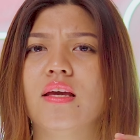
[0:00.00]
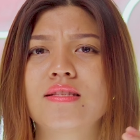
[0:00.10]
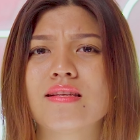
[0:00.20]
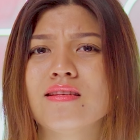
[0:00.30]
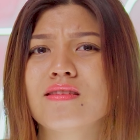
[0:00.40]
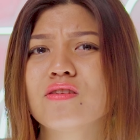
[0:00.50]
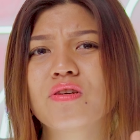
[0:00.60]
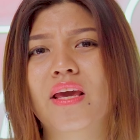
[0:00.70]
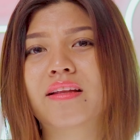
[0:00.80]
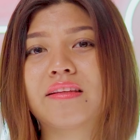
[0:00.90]
It's easy
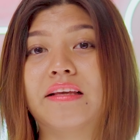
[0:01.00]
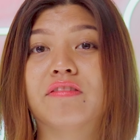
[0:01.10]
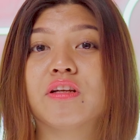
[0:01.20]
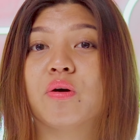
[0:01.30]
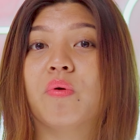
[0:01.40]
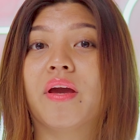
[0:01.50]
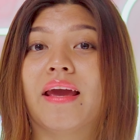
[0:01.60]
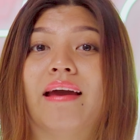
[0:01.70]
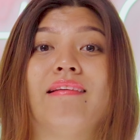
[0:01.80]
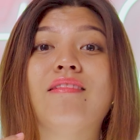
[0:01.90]
to get carried
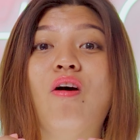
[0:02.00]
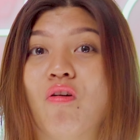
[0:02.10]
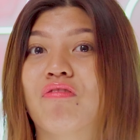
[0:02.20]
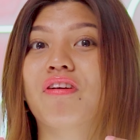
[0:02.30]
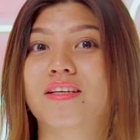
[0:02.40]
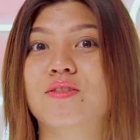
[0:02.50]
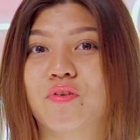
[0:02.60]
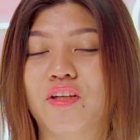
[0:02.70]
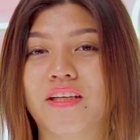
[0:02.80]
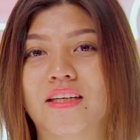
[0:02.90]
away and
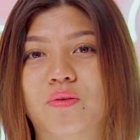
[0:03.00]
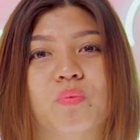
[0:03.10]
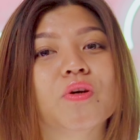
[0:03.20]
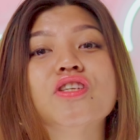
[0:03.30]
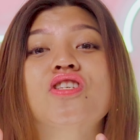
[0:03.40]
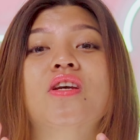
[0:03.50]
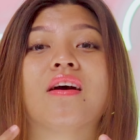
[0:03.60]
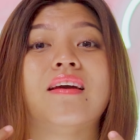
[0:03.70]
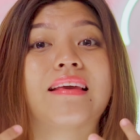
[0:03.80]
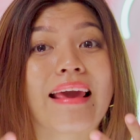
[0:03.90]
over-exfoliate, which
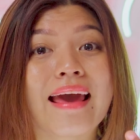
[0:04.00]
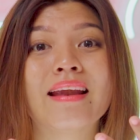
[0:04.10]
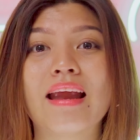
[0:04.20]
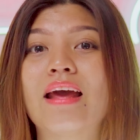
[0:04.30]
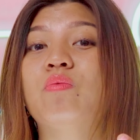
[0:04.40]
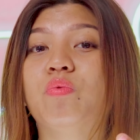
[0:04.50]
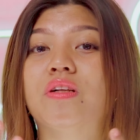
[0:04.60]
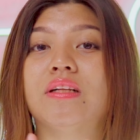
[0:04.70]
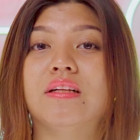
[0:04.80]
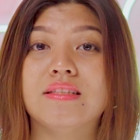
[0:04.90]
can and
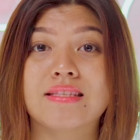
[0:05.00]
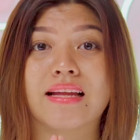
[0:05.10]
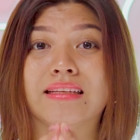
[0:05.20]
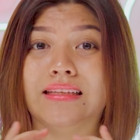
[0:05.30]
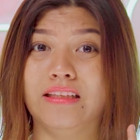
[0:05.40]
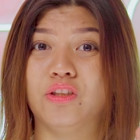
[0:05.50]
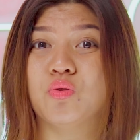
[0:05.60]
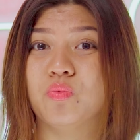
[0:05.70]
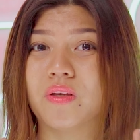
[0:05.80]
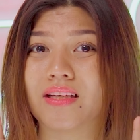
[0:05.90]
will instantly lead
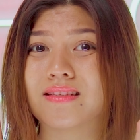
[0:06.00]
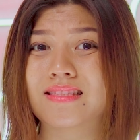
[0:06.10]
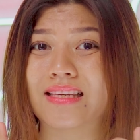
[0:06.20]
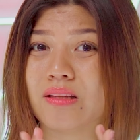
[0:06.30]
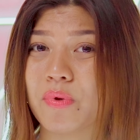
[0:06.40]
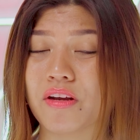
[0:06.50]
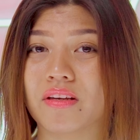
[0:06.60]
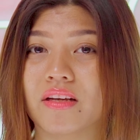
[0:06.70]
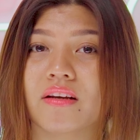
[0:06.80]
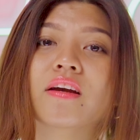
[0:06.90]
to weakened skin
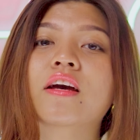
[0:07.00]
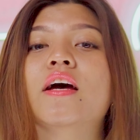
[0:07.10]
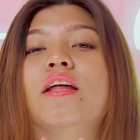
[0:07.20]
barrier.